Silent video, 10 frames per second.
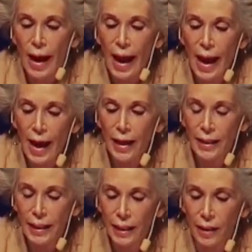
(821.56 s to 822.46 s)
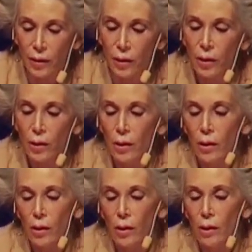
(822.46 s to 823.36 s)
Add in,
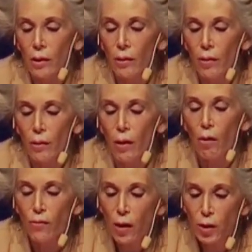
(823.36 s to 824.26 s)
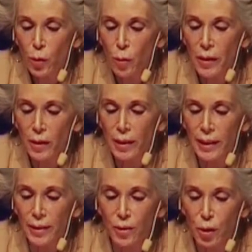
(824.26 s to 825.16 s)
a
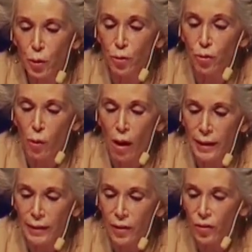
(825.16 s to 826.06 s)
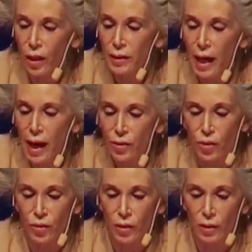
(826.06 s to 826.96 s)
vulnerability includes drunkenness,
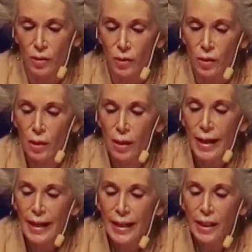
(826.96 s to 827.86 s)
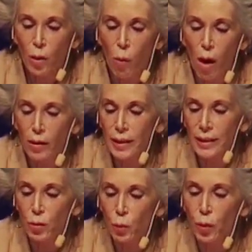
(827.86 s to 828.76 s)
unconsciousness.
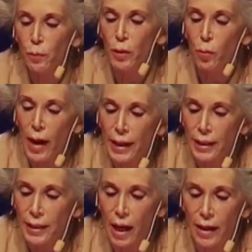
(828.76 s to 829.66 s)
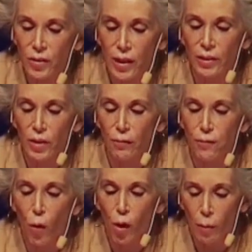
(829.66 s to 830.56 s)
Inequalities would be recognized as a
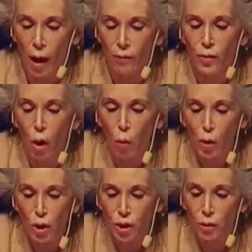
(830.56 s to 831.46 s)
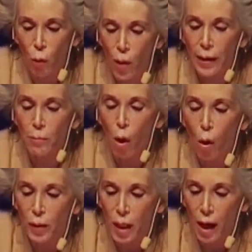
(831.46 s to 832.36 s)
form of coercion when
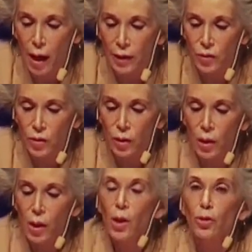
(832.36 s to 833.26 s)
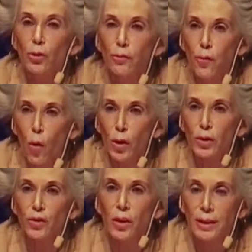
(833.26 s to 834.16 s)
mobilized to
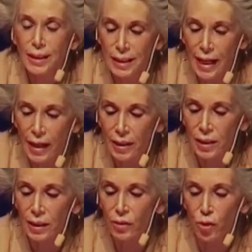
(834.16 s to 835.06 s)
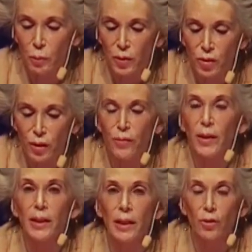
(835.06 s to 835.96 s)
force sex in
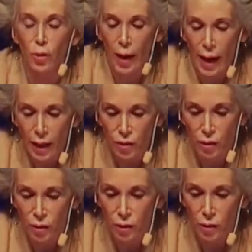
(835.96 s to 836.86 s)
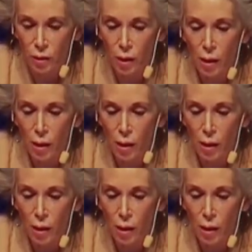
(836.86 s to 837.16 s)
specific interactions.